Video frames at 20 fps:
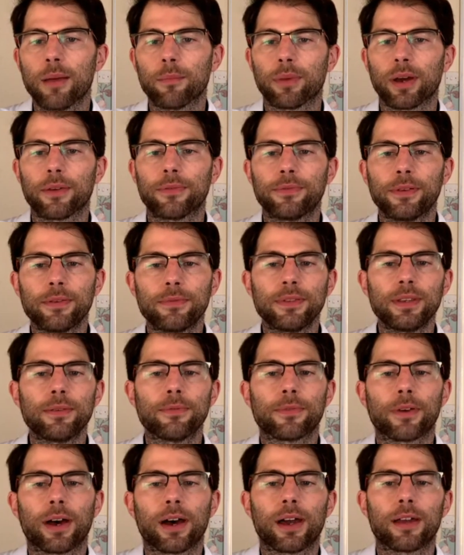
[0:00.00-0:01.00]
by
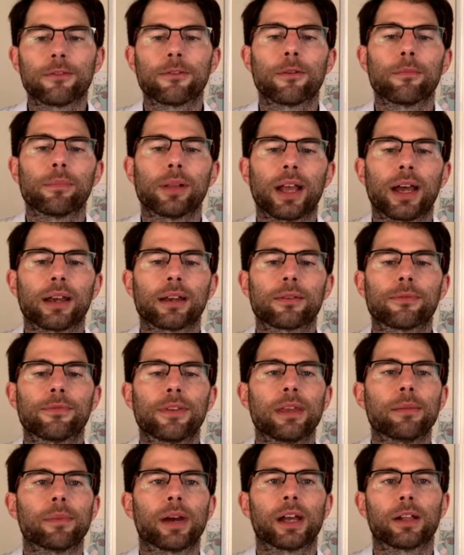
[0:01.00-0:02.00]
55 Black
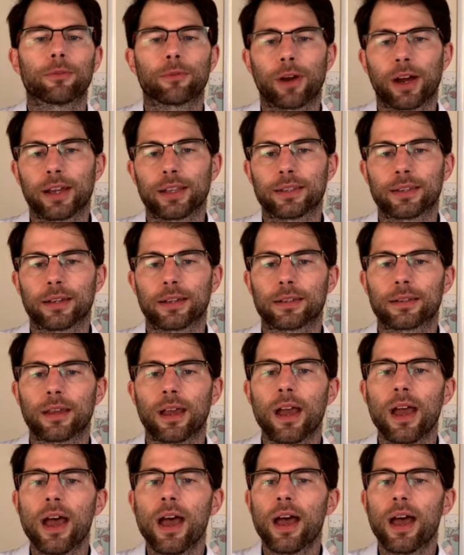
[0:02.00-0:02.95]
female writers